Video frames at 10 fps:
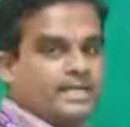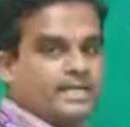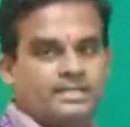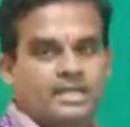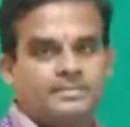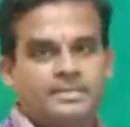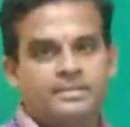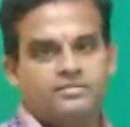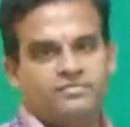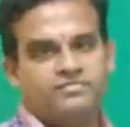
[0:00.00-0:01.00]
capability
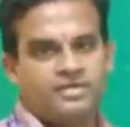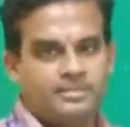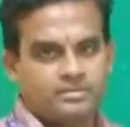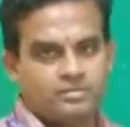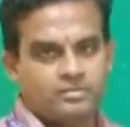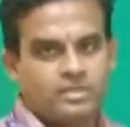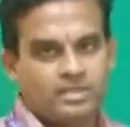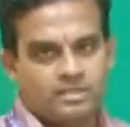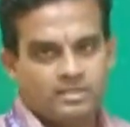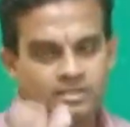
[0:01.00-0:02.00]
of a fiber. Okay,
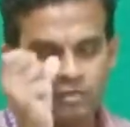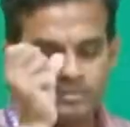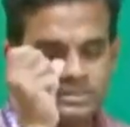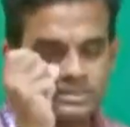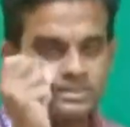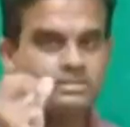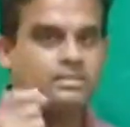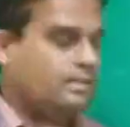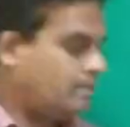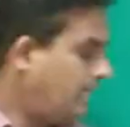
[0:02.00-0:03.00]
how much
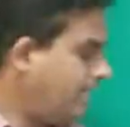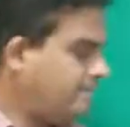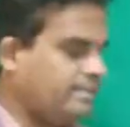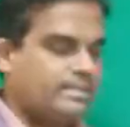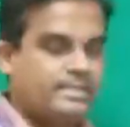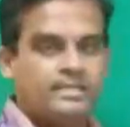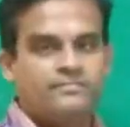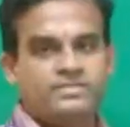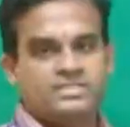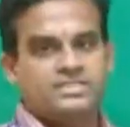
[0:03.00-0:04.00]
light it can
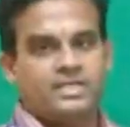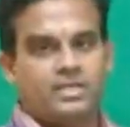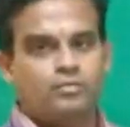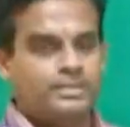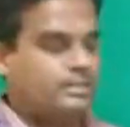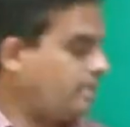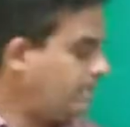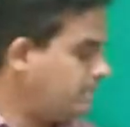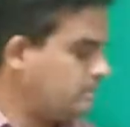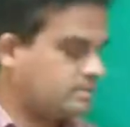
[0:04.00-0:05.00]
withstand, how much light
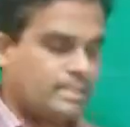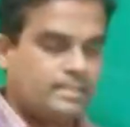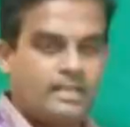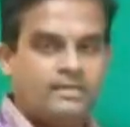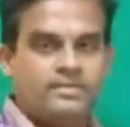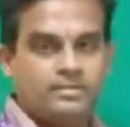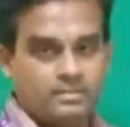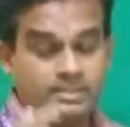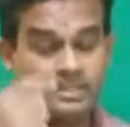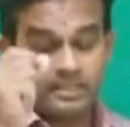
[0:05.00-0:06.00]
it can travel,
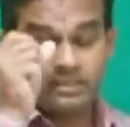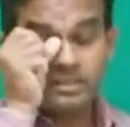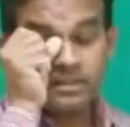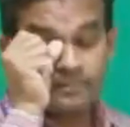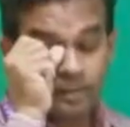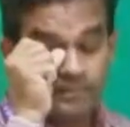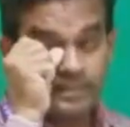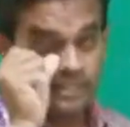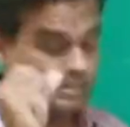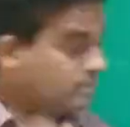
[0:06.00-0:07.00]
it can
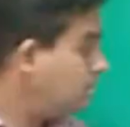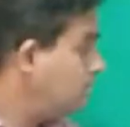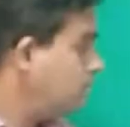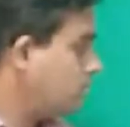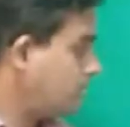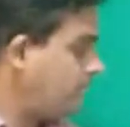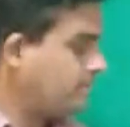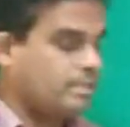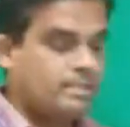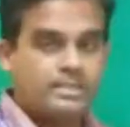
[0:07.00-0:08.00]
propagate. Okay, whether
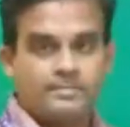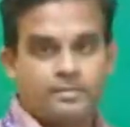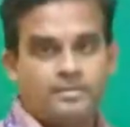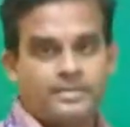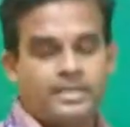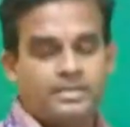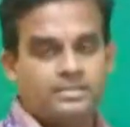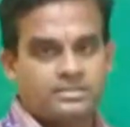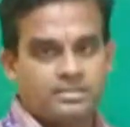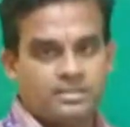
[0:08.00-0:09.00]
it can propagate in a
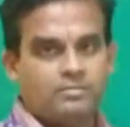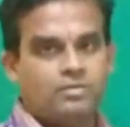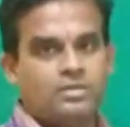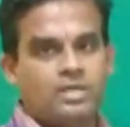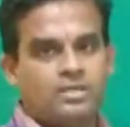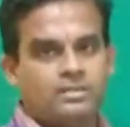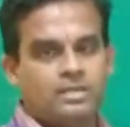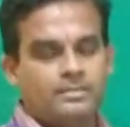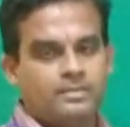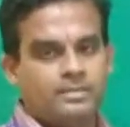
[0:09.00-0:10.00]
single mode or
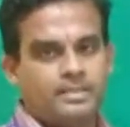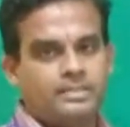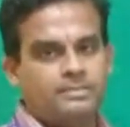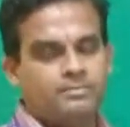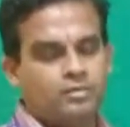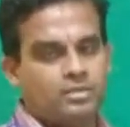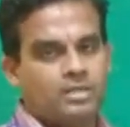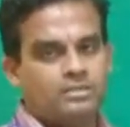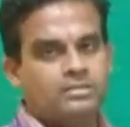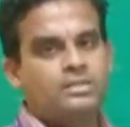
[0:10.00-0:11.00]
multi mode
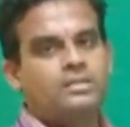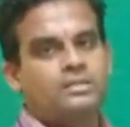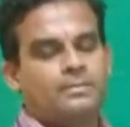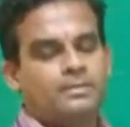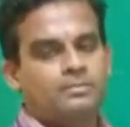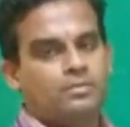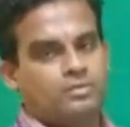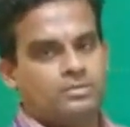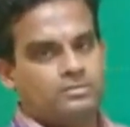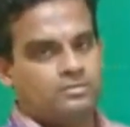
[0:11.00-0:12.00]
or double mode.
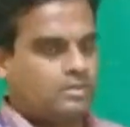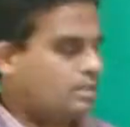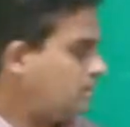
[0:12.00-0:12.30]
Okay,